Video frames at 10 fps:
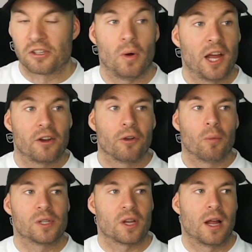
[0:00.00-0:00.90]
So I
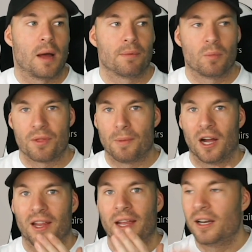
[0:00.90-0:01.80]
don't know what's gonna happen with
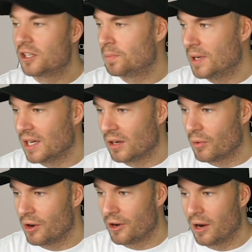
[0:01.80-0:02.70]
my English
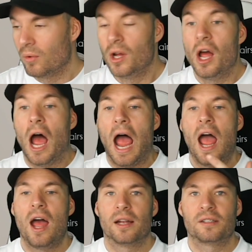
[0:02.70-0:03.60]
speaking career now,
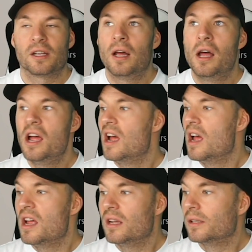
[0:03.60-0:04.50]
and
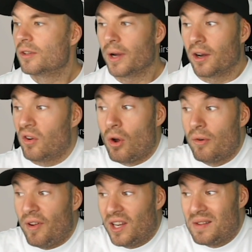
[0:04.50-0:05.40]
so I don't
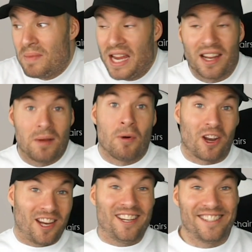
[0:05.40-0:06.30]
know if I can make any
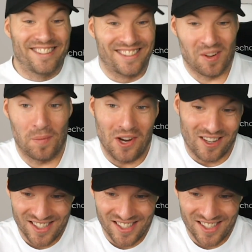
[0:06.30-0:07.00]
money, to be